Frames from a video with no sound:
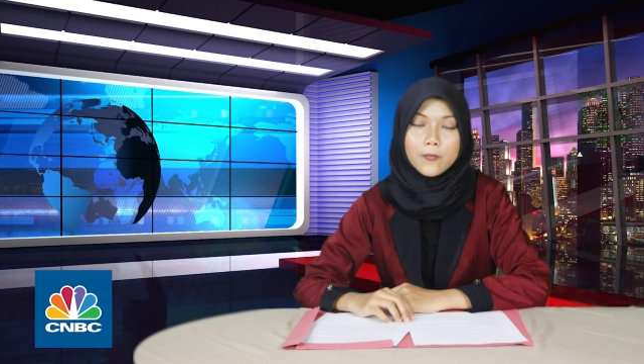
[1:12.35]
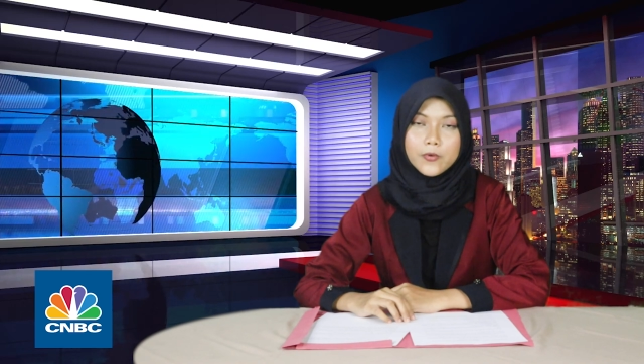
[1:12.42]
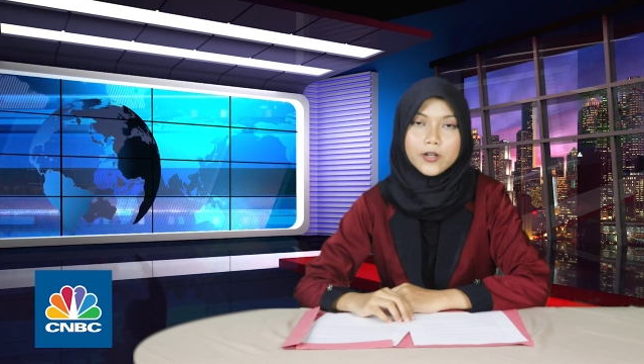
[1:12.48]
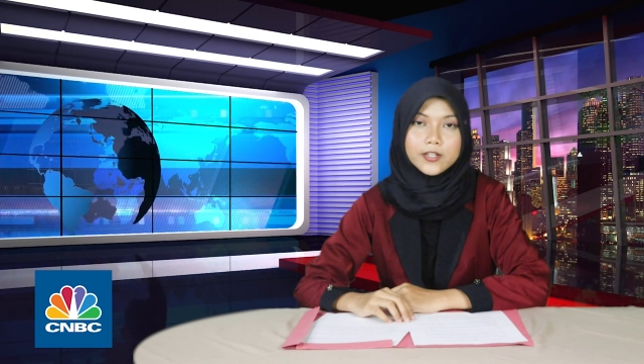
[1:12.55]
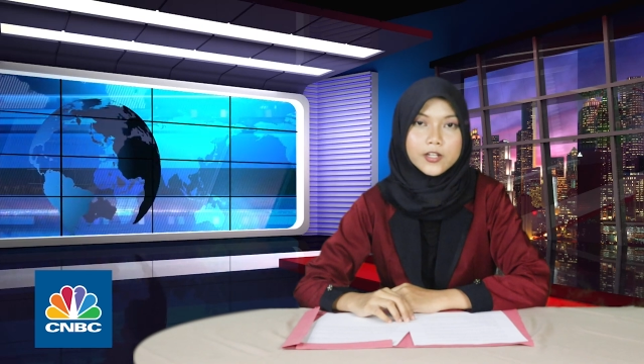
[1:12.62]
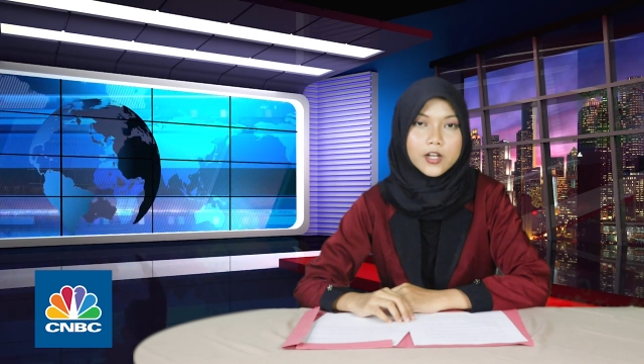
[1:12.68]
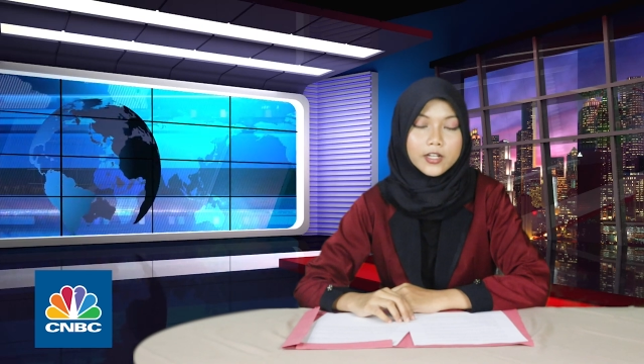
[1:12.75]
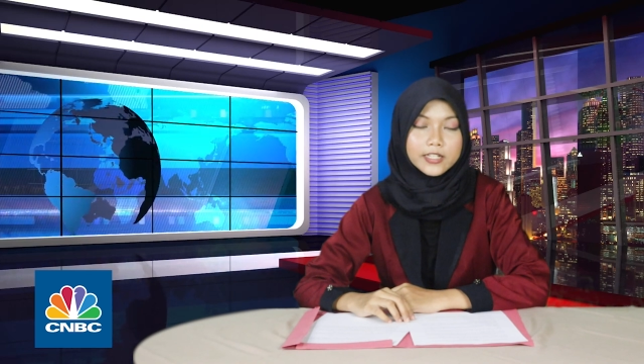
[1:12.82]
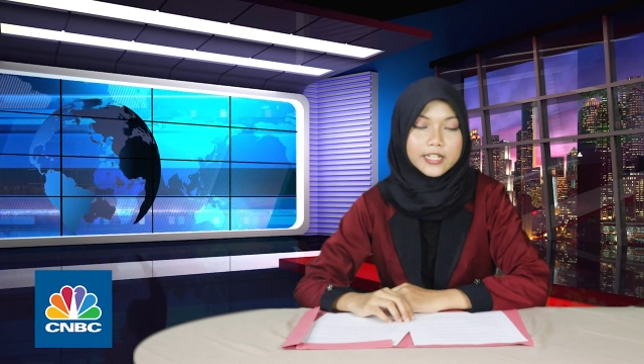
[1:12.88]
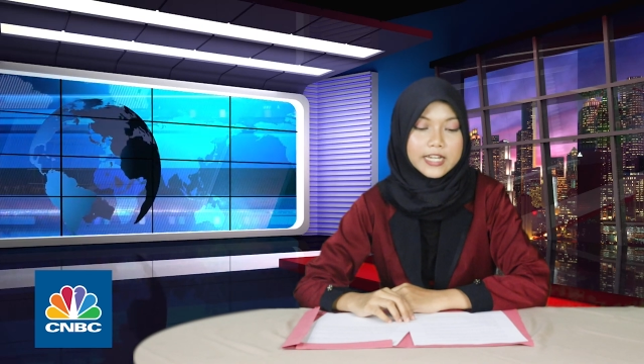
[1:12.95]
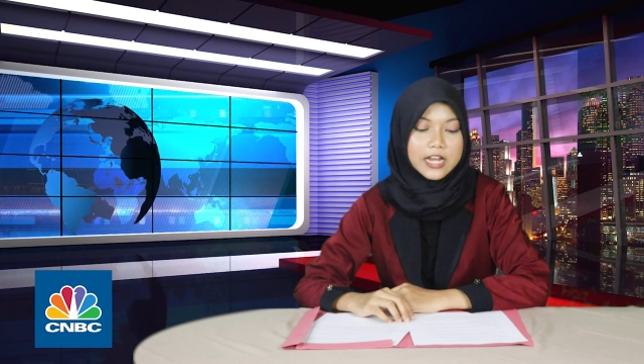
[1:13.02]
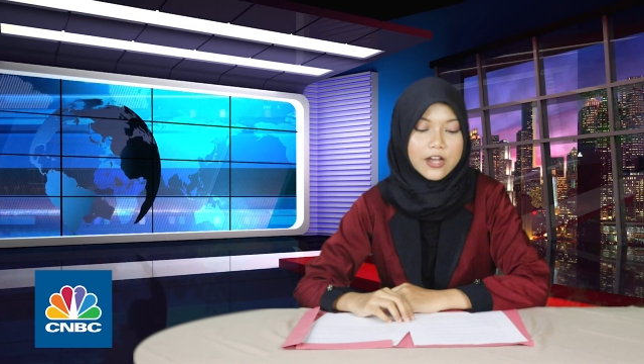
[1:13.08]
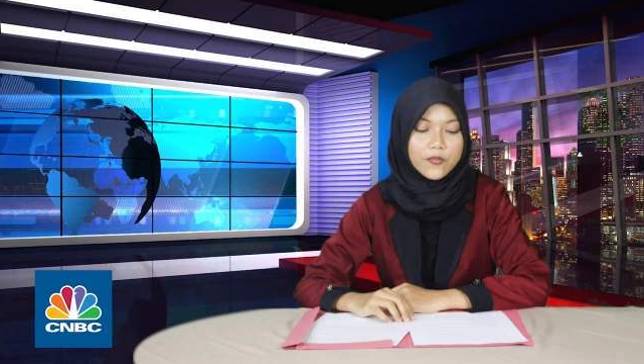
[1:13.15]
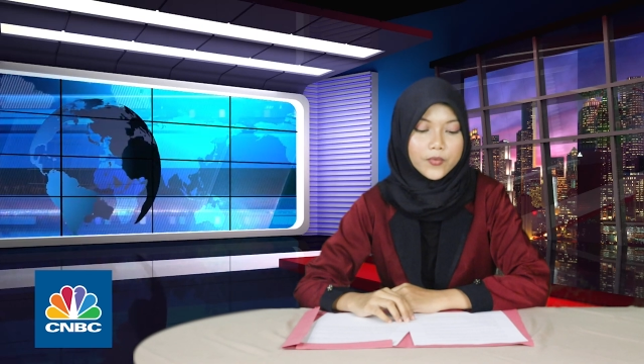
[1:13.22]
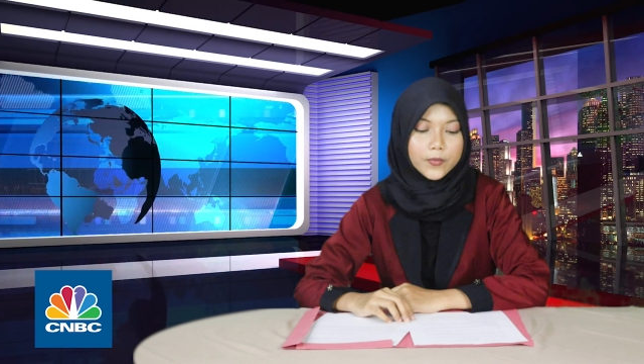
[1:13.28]
but not
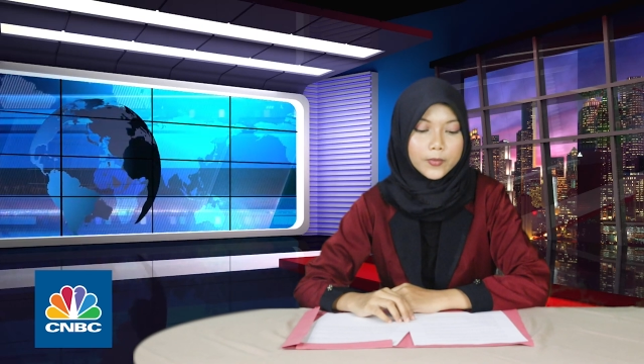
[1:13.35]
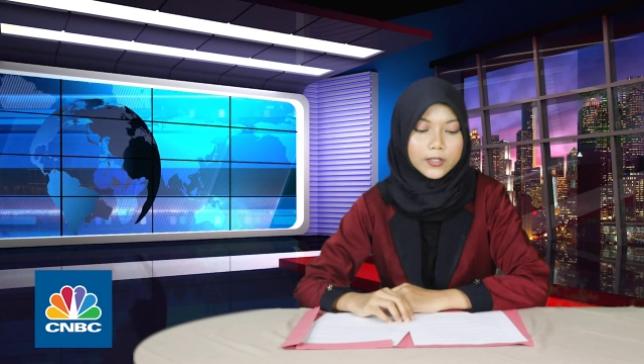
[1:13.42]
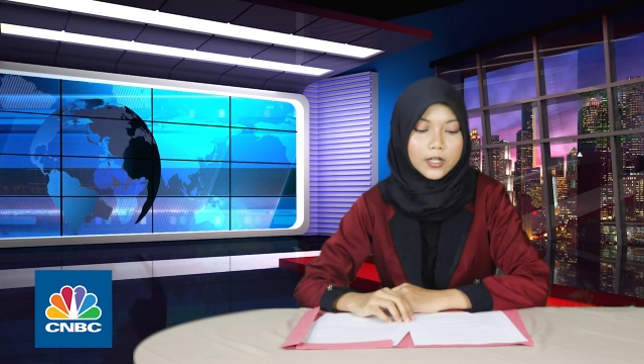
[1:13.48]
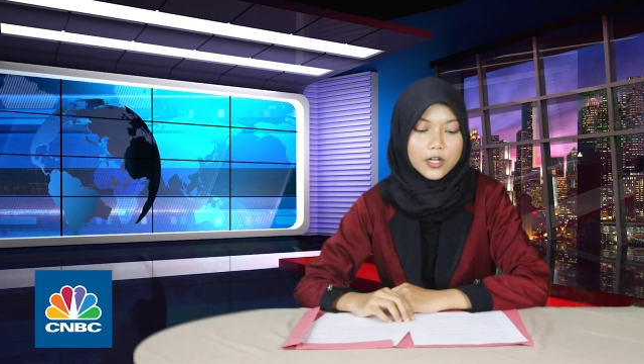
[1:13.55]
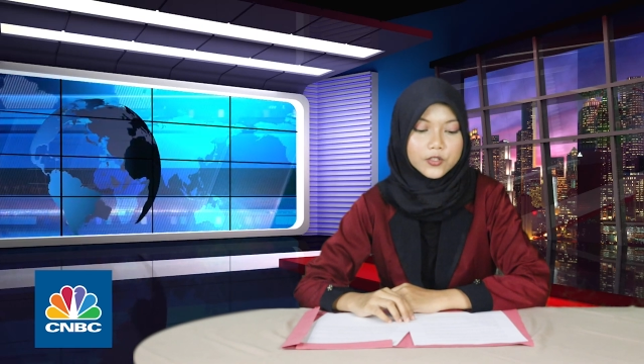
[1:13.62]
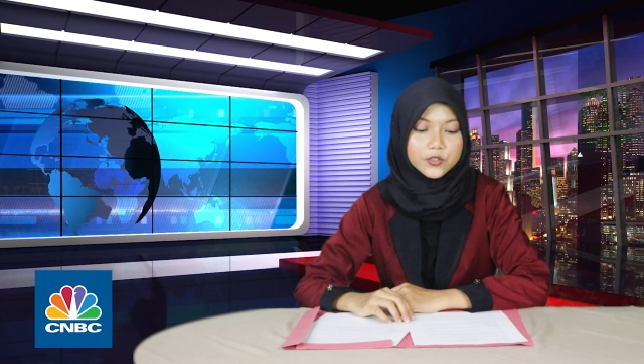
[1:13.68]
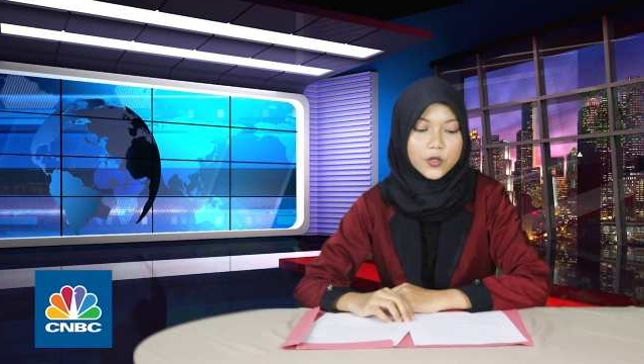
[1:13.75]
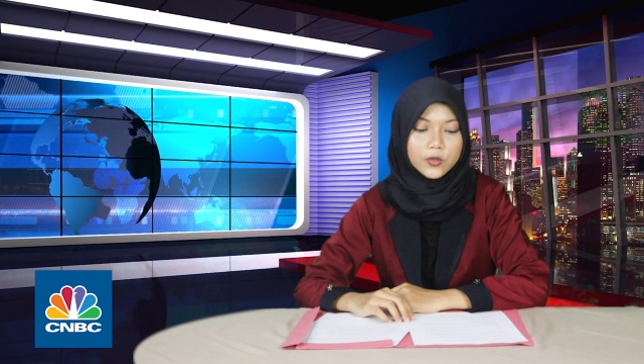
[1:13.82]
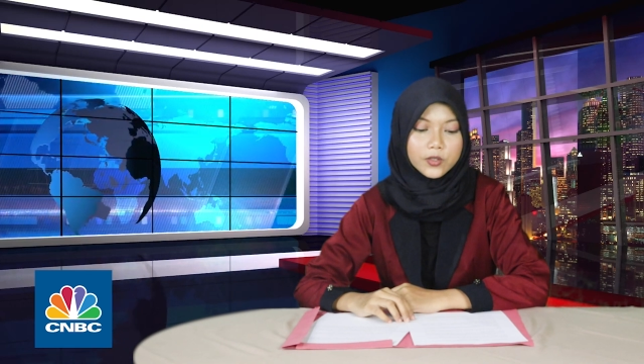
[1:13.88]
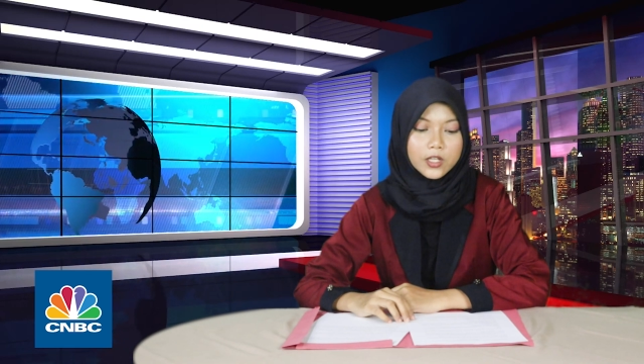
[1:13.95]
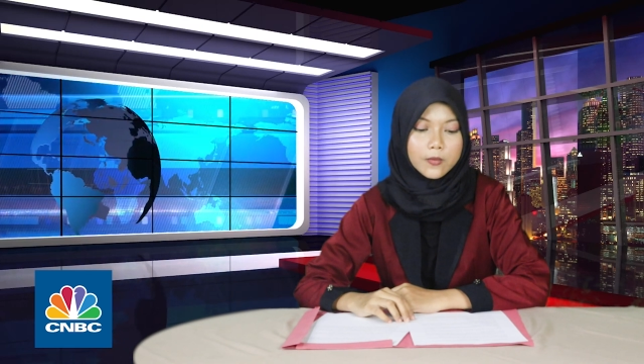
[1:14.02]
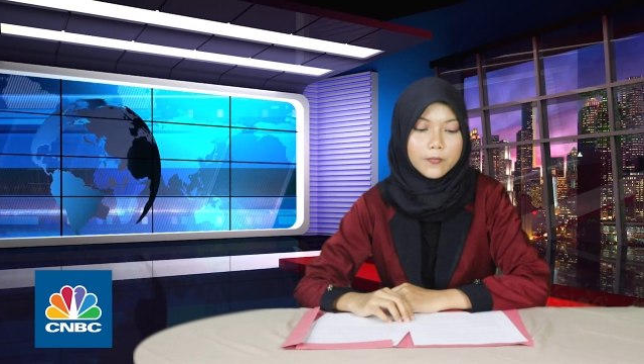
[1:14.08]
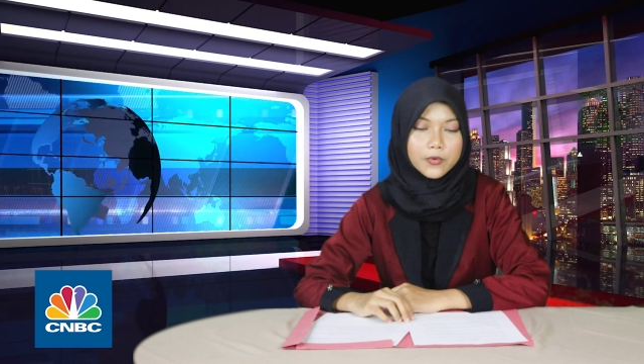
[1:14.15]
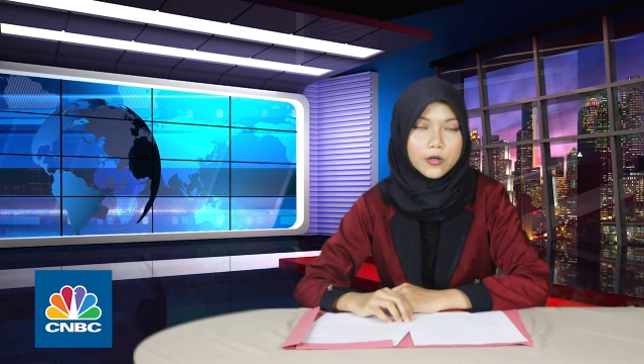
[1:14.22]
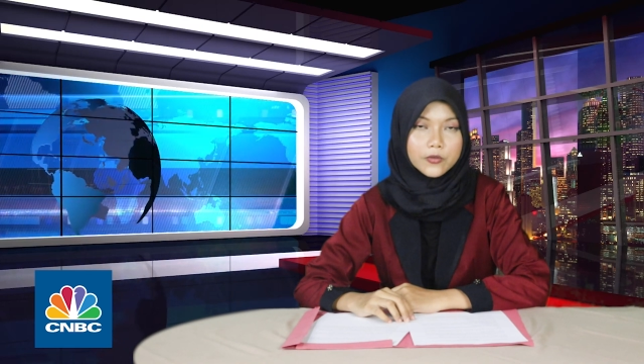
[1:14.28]
enough people are
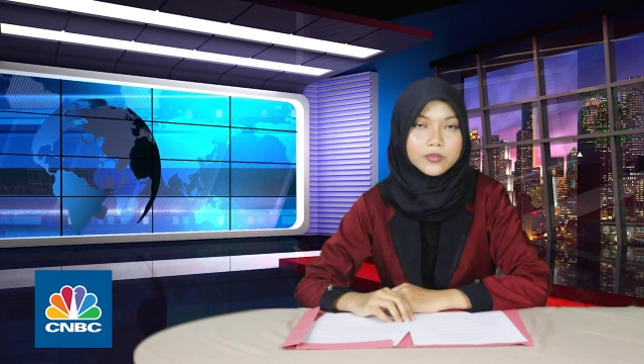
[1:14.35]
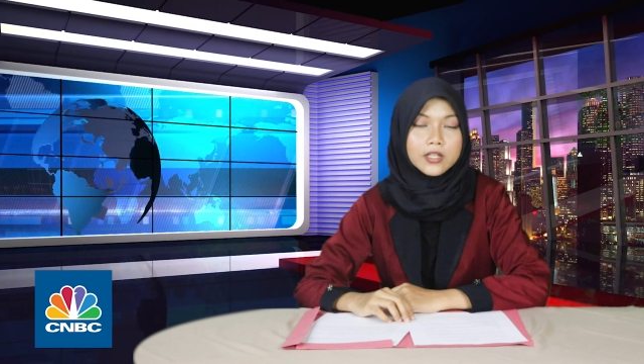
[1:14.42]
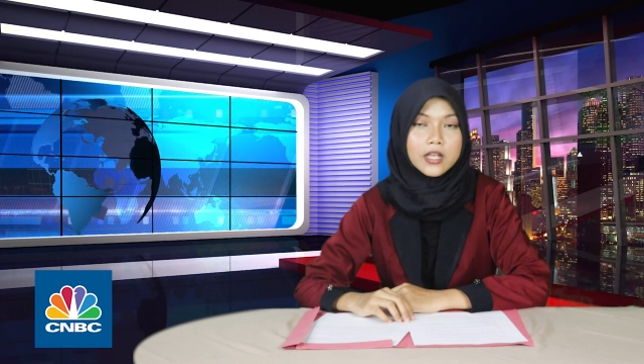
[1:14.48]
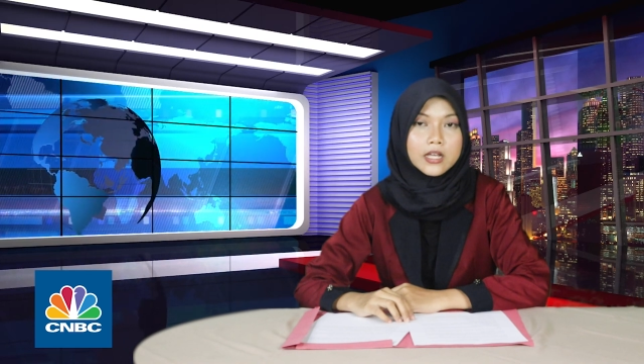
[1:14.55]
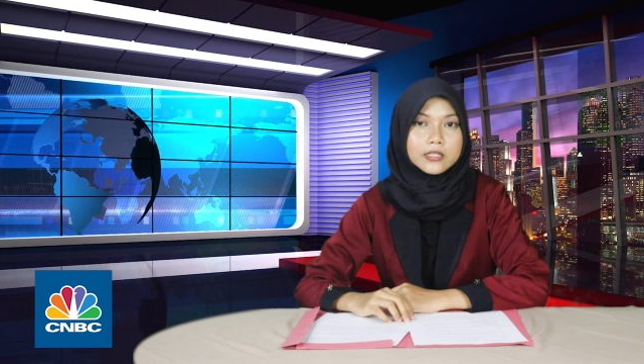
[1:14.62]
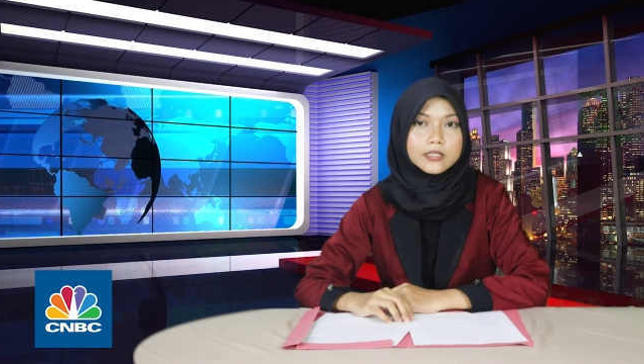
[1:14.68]
talking about